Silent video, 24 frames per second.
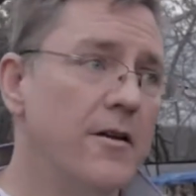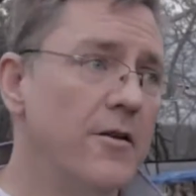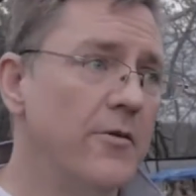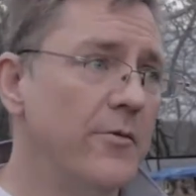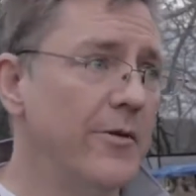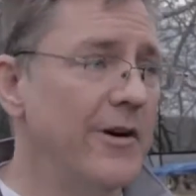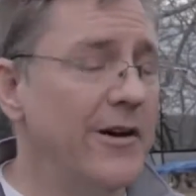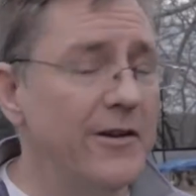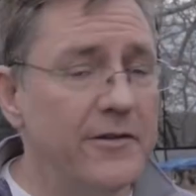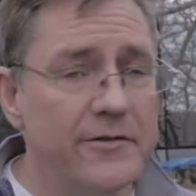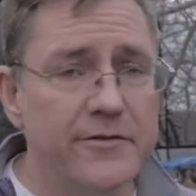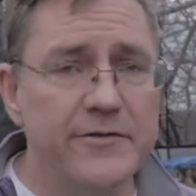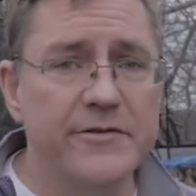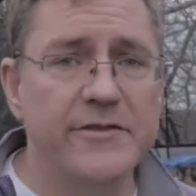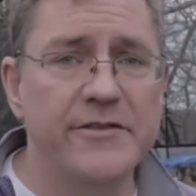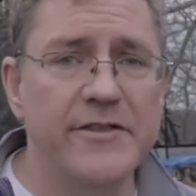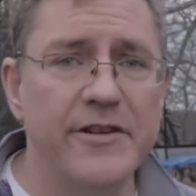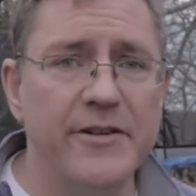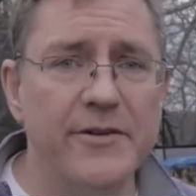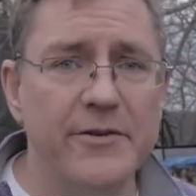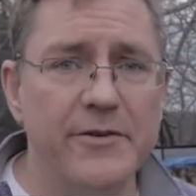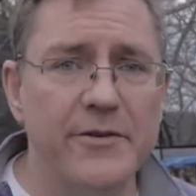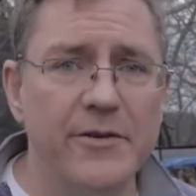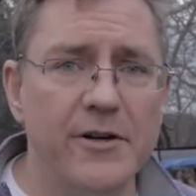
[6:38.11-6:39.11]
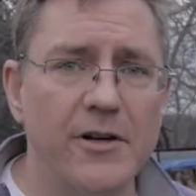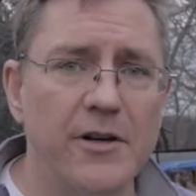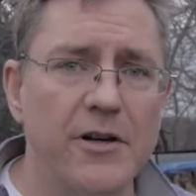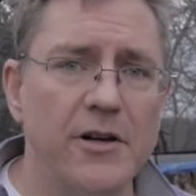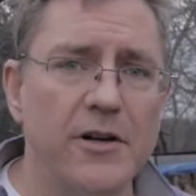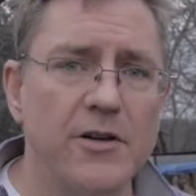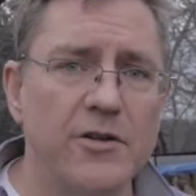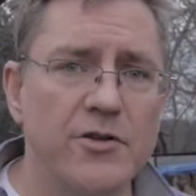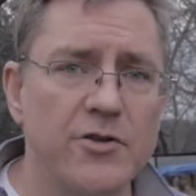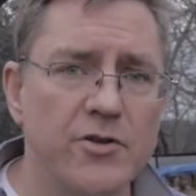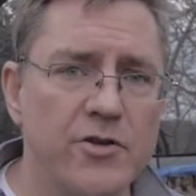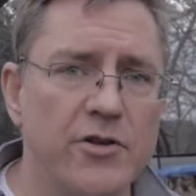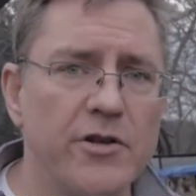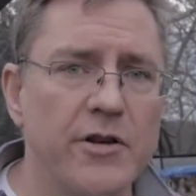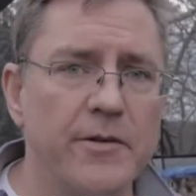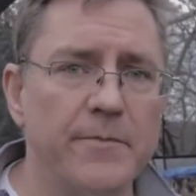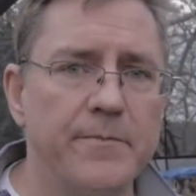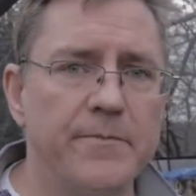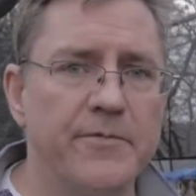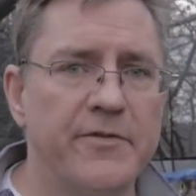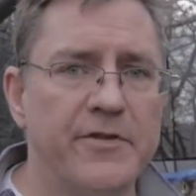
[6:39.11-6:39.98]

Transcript: Well, so our trip